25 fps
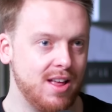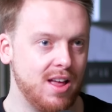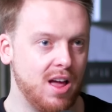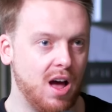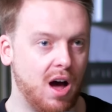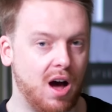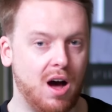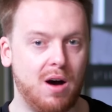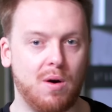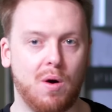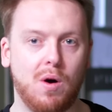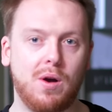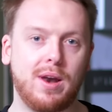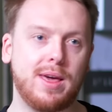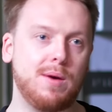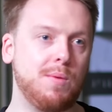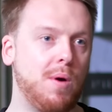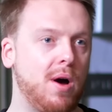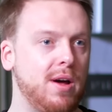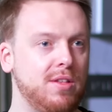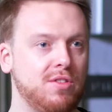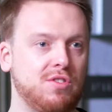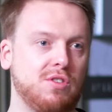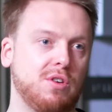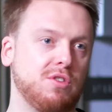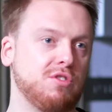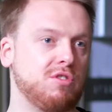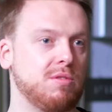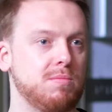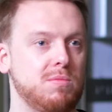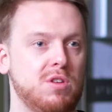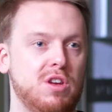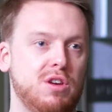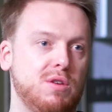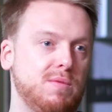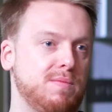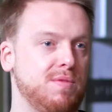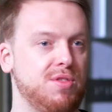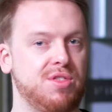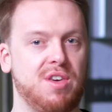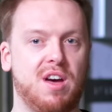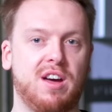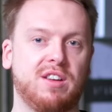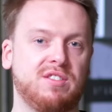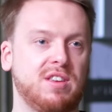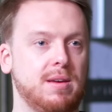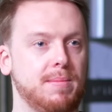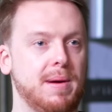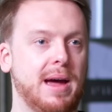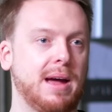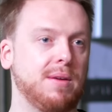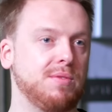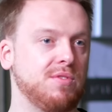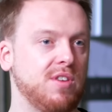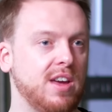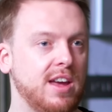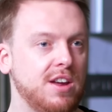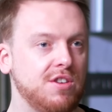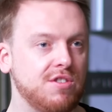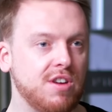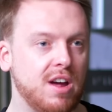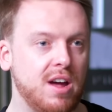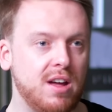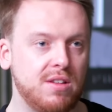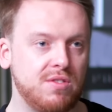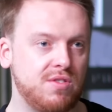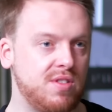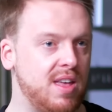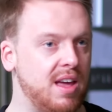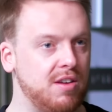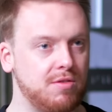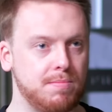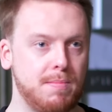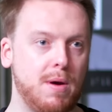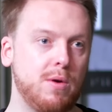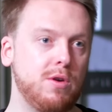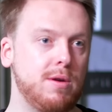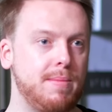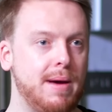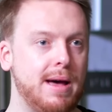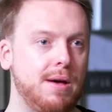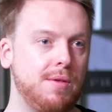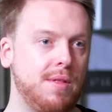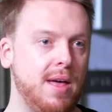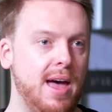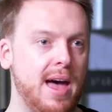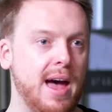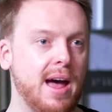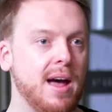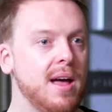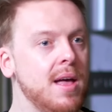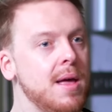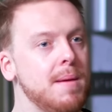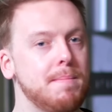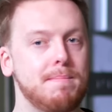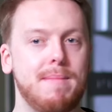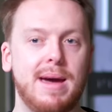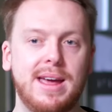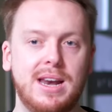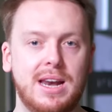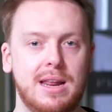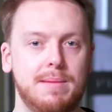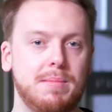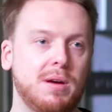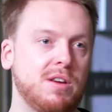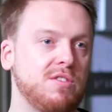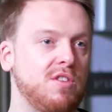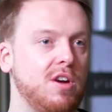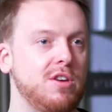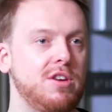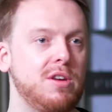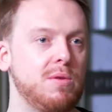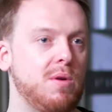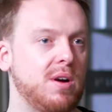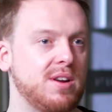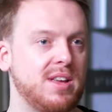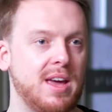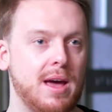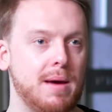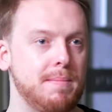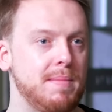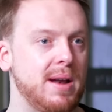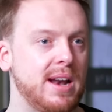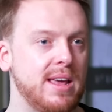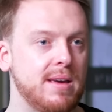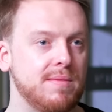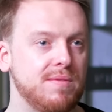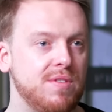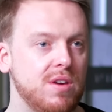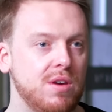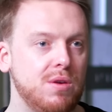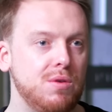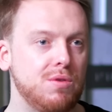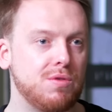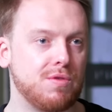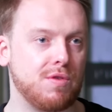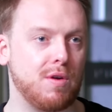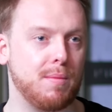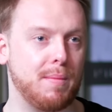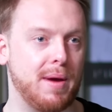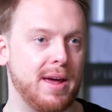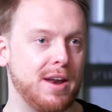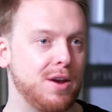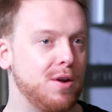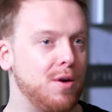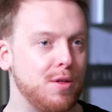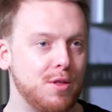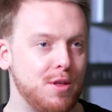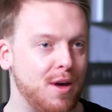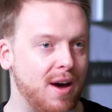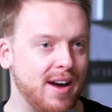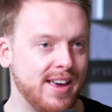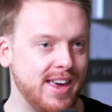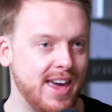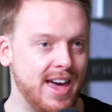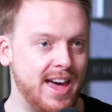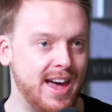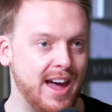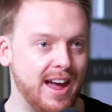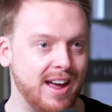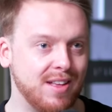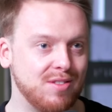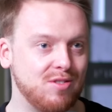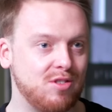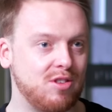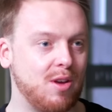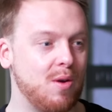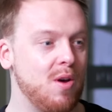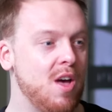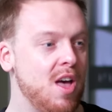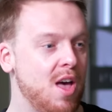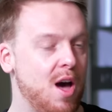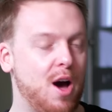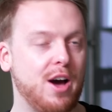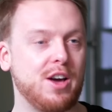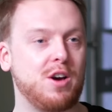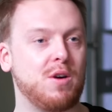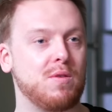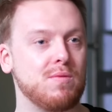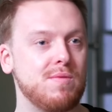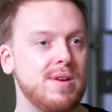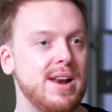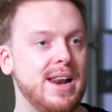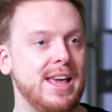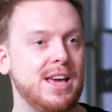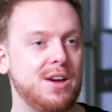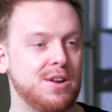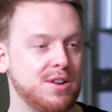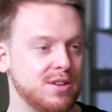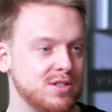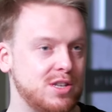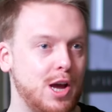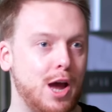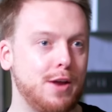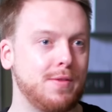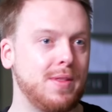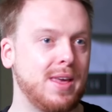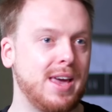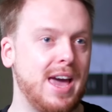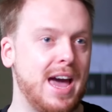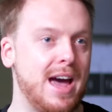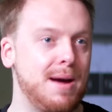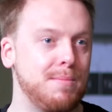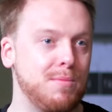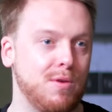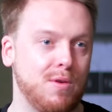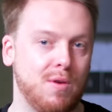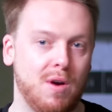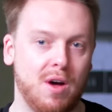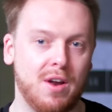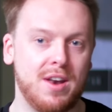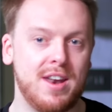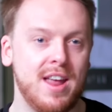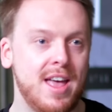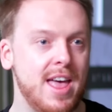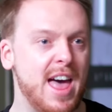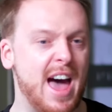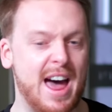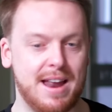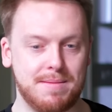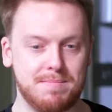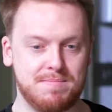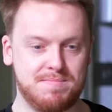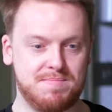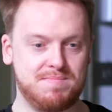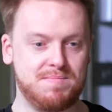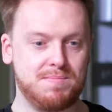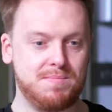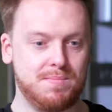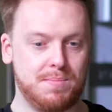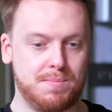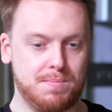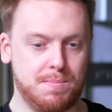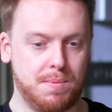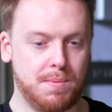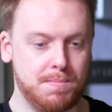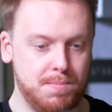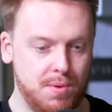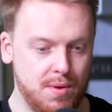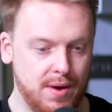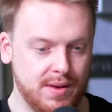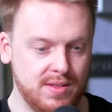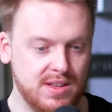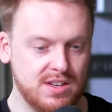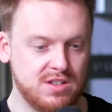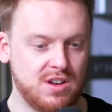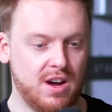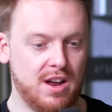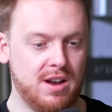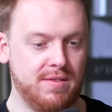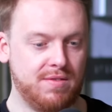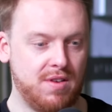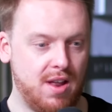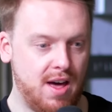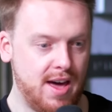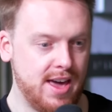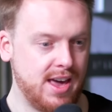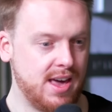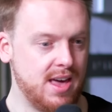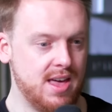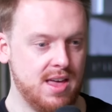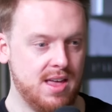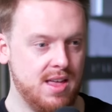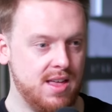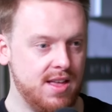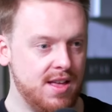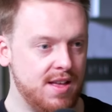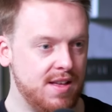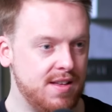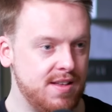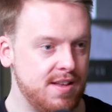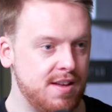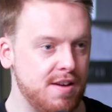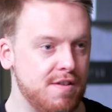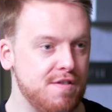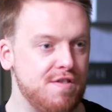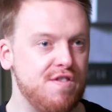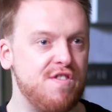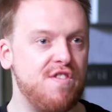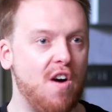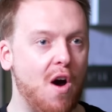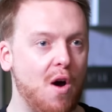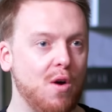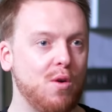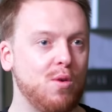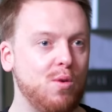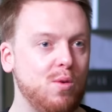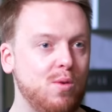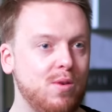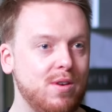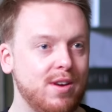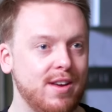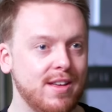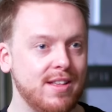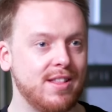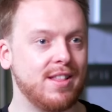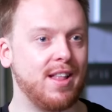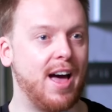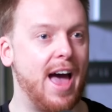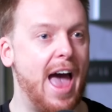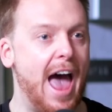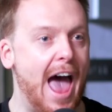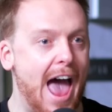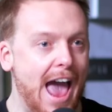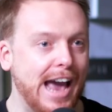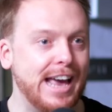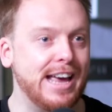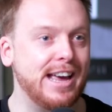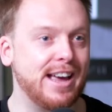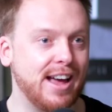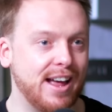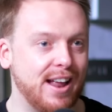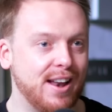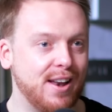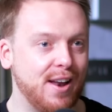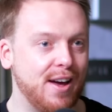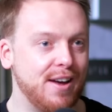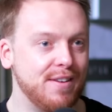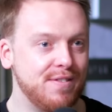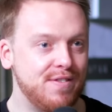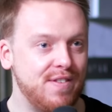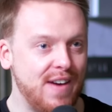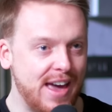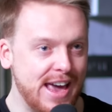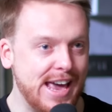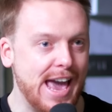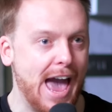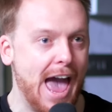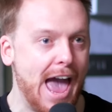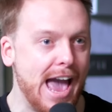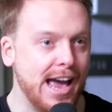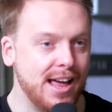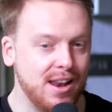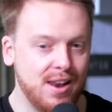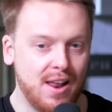Hmm. Oh, Olli White's got some new £30 t shirts. Let's moan about that. Mainly because I knew I'd get a million views from it. Not that I cared. So I got really good at turning the camera on and putting this kind of like faux like anger, like fake anger.